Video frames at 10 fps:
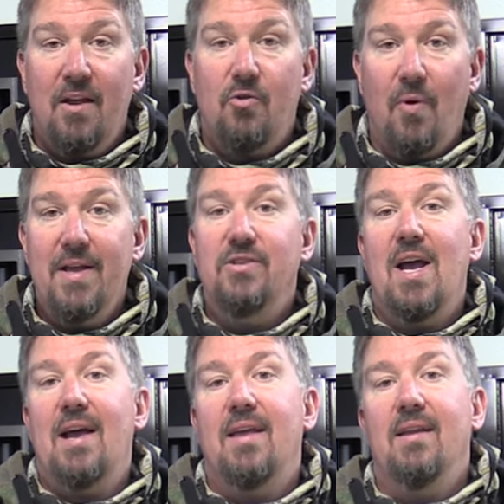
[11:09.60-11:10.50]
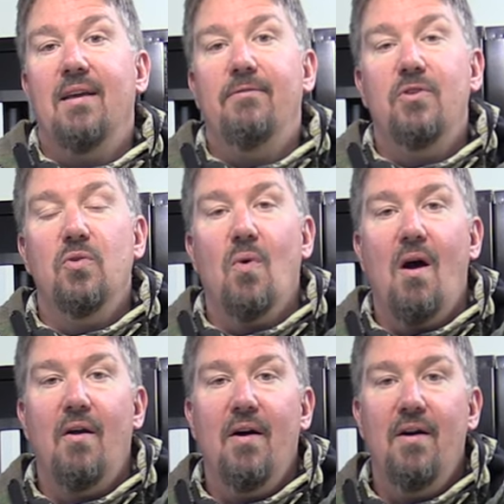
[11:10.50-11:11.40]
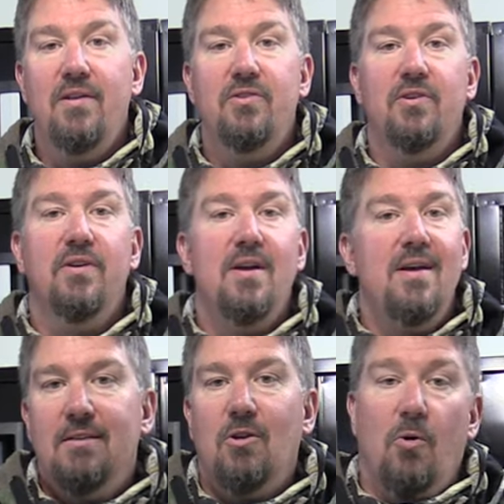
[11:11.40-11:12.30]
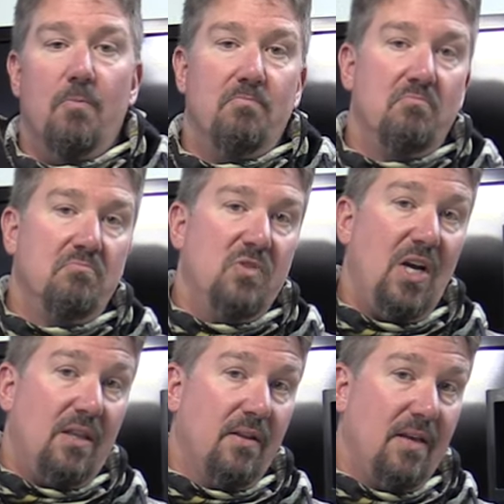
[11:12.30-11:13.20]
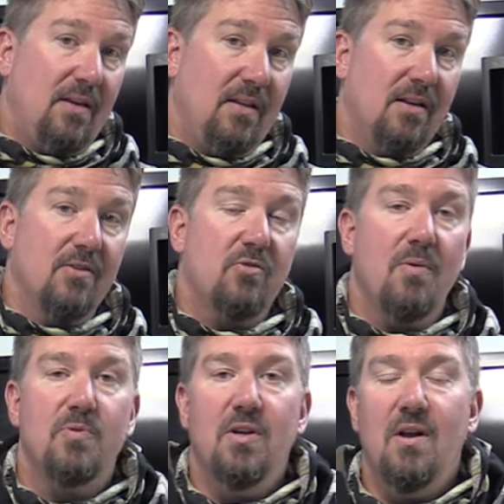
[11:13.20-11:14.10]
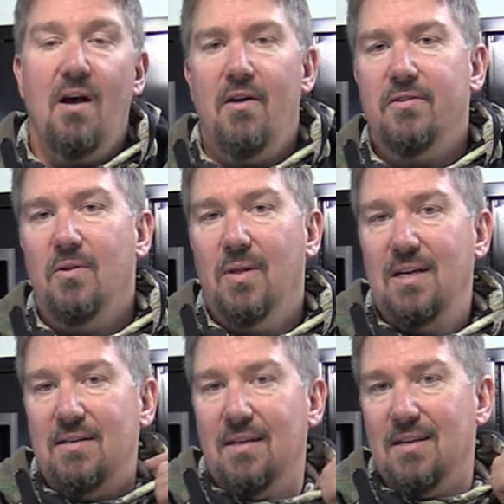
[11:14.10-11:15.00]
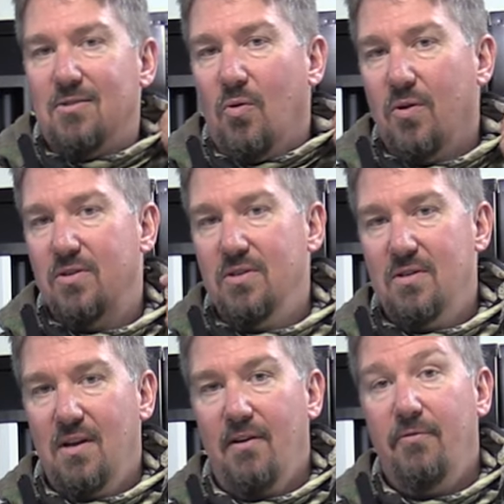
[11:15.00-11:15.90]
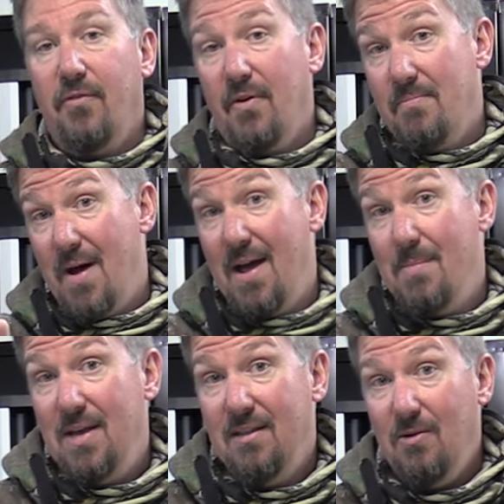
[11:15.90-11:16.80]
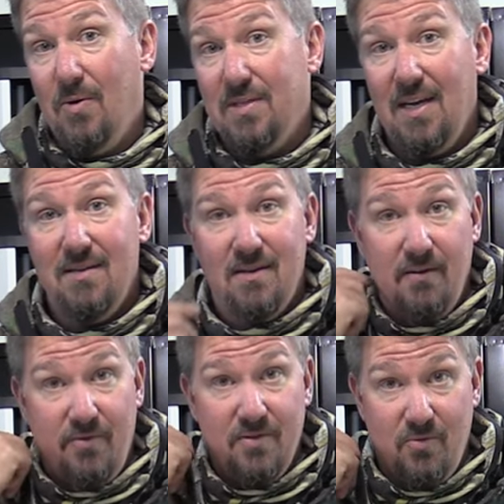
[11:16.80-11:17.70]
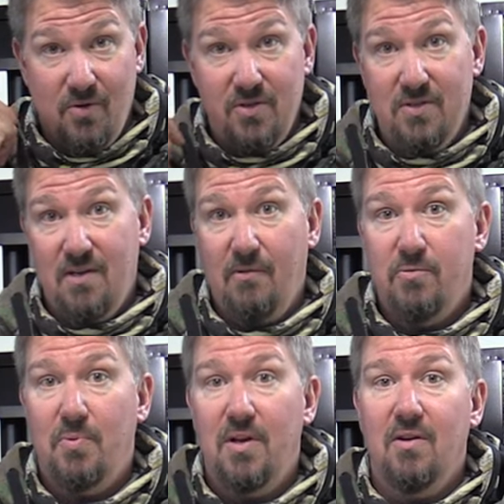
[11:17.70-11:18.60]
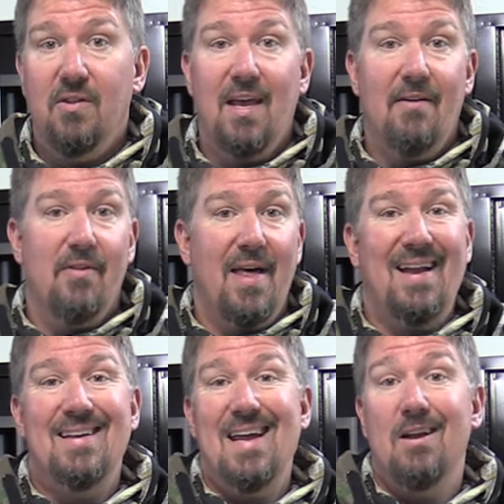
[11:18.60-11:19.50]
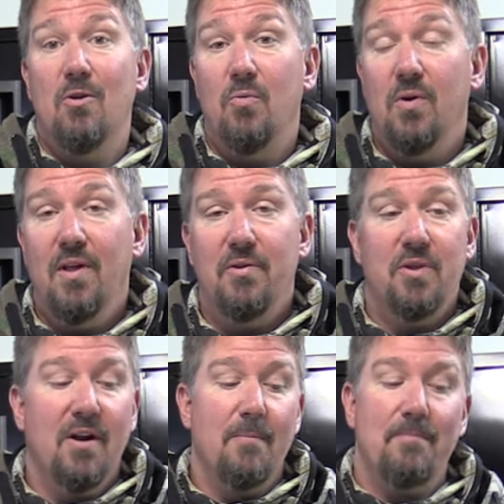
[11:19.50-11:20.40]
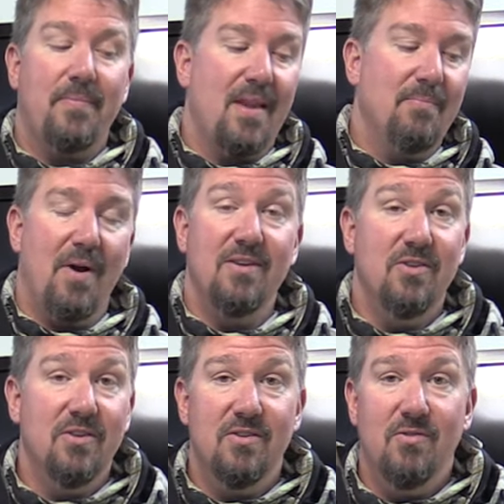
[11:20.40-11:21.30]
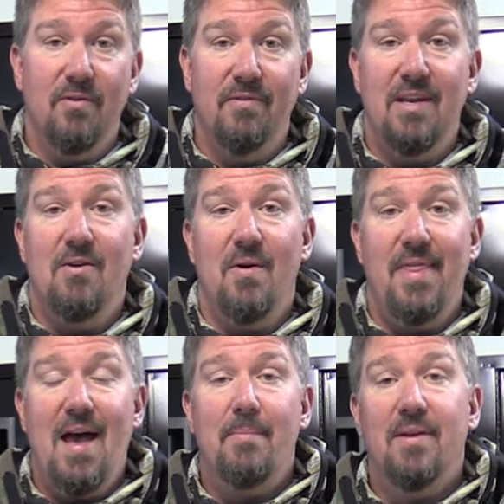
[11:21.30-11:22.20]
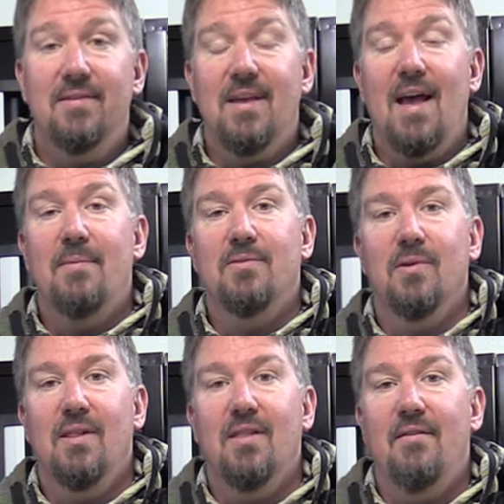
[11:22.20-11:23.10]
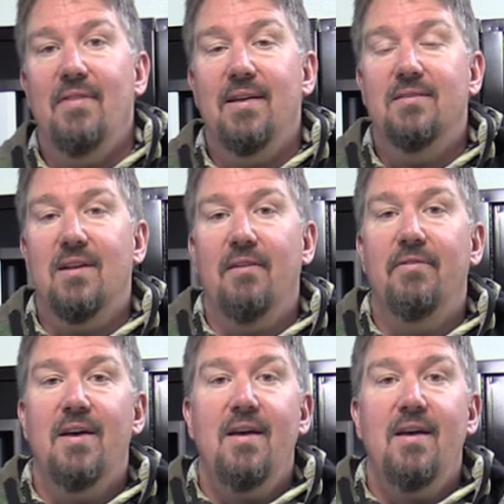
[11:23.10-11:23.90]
great jacket if you are a hunter. So check the link in the description. I'll also link to this Origin stuff, buy made in the U S A stuff. This Origin stuff's pretty good. They have a lot of nano wool out there. Probably should just do a video on that, because I absolutely love that stuff.